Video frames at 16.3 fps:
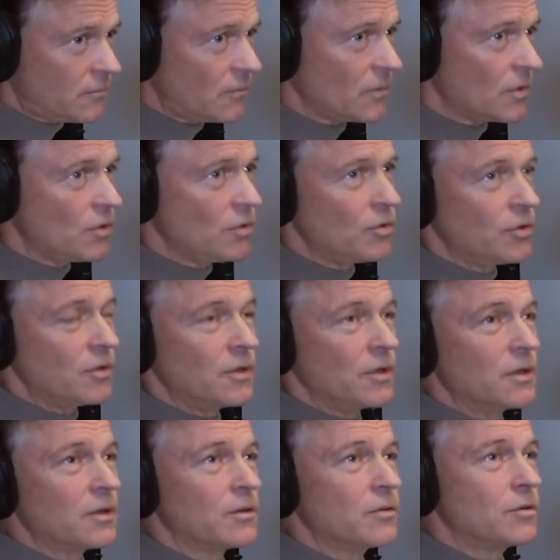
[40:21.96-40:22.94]
could
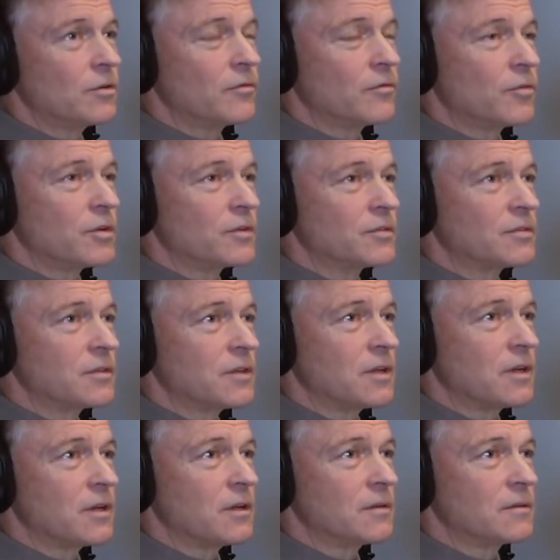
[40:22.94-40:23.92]
of course
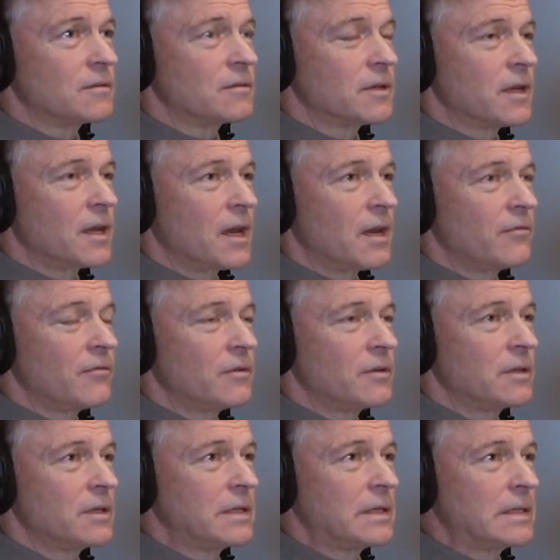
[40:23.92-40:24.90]
have
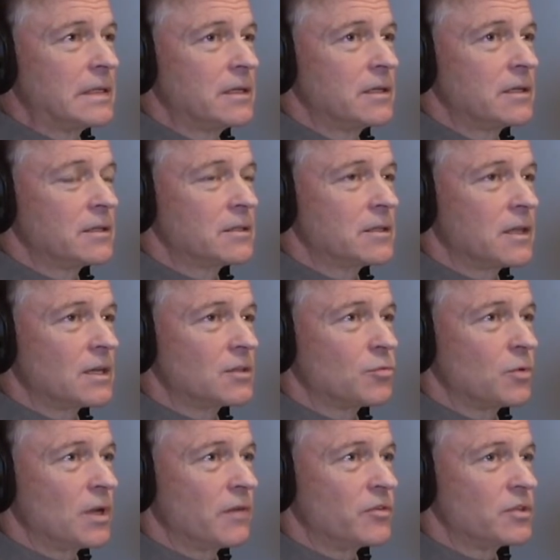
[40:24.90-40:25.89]

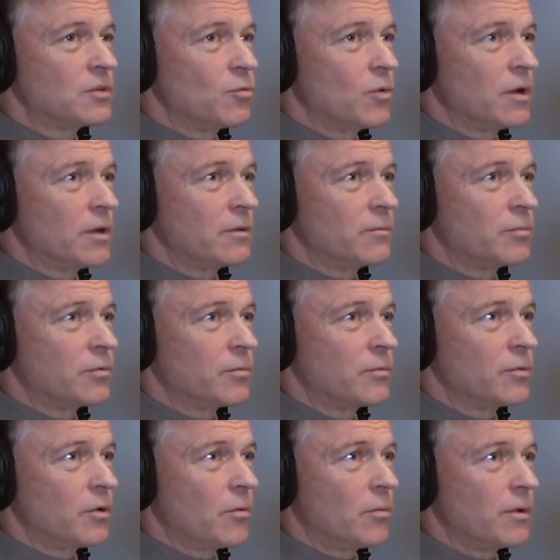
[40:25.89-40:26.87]
sex whenever she wanted,
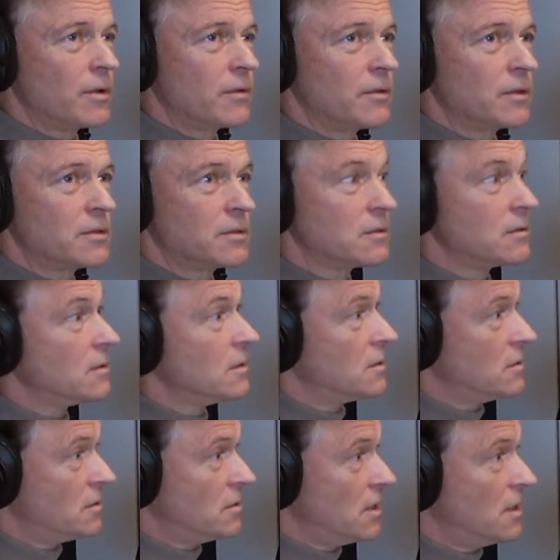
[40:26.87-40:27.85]
probably in this
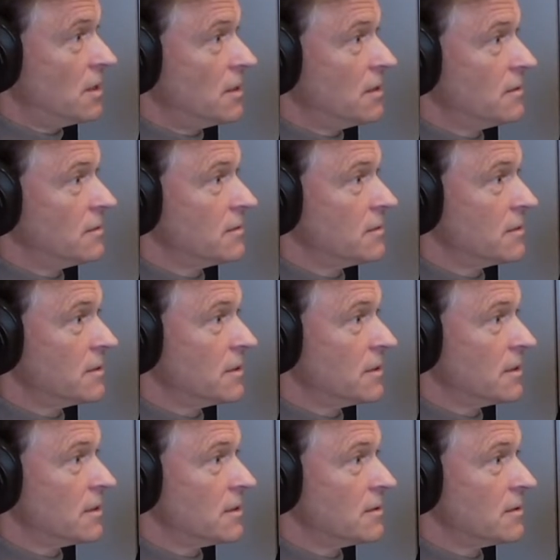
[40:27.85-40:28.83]
society,
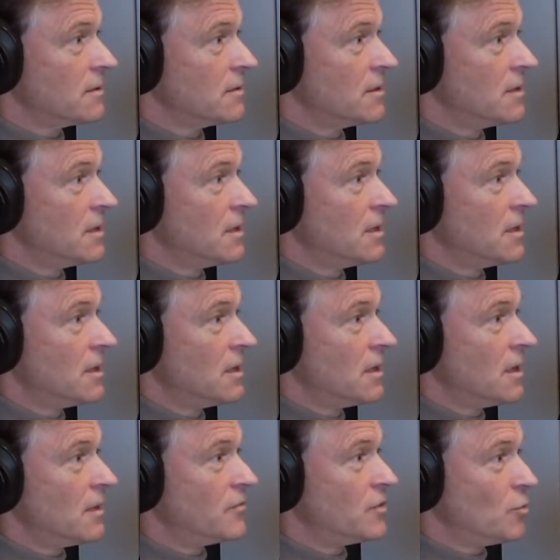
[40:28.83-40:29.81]

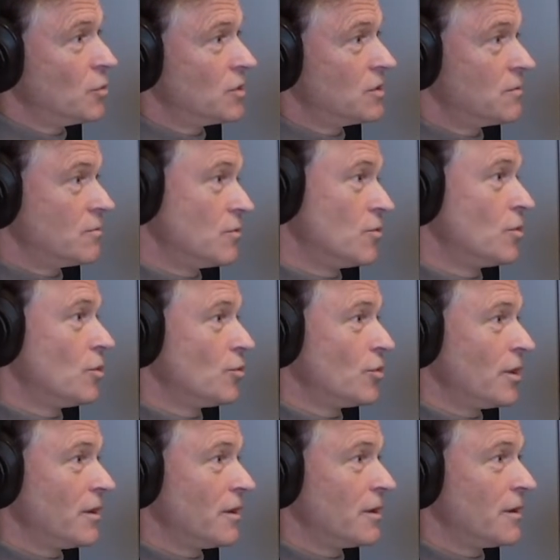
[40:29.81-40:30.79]
if she was good
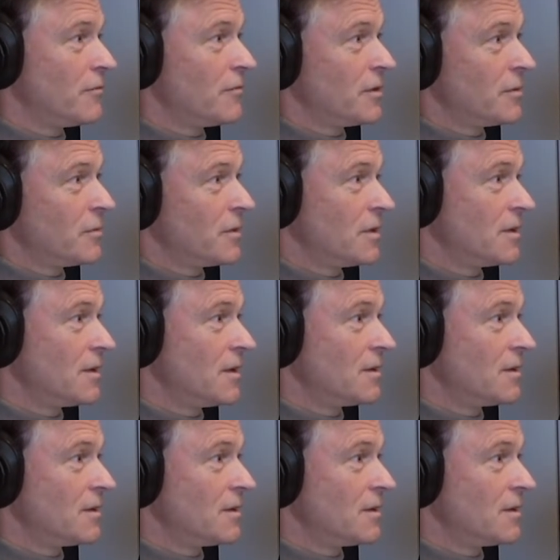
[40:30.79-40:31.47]
looking enough and